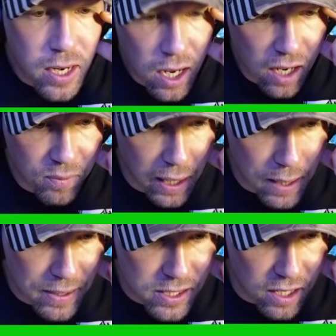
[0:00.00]
of Plan
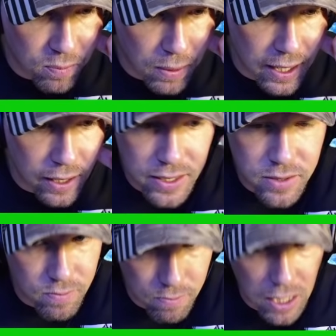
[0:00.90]
B stuff playing out.
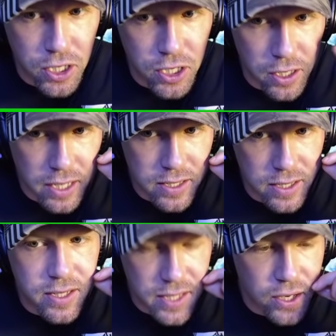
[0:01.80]
It's much under. It's
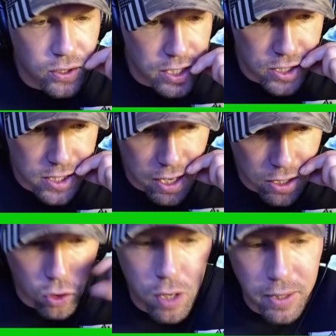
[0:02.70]
in single digits
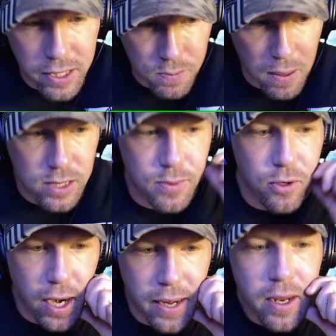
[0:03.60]
territory, but it is possible,
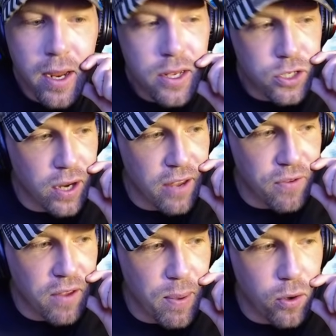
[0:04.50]
right? So if
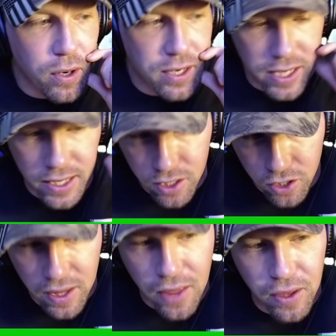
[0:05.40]
if Bitcoin decides to
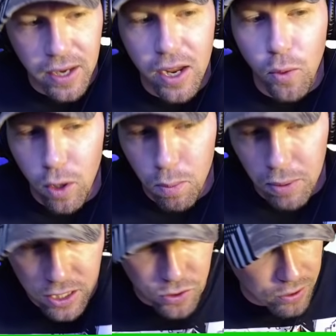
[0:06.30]
do that, then it will
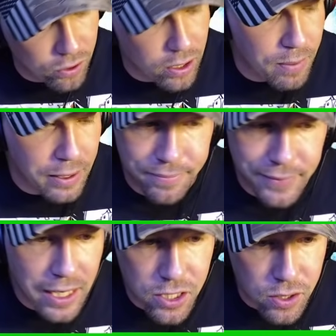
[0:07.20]
blast right through it. But
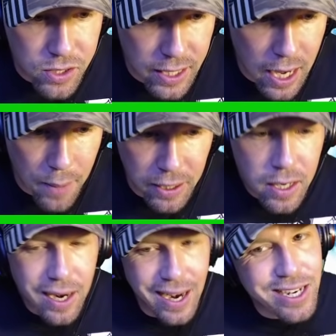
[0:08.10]
I just don't see it happening.
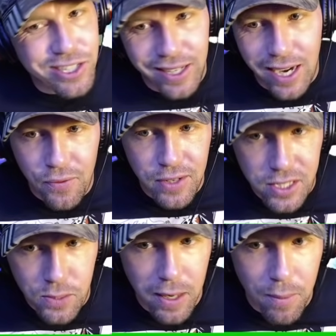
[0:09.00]
I actually kind of
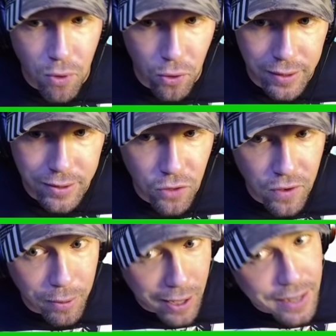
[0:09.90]
anticipate a boring
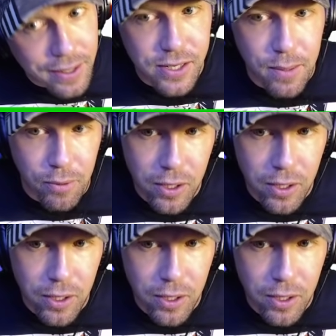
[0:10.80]
November and December,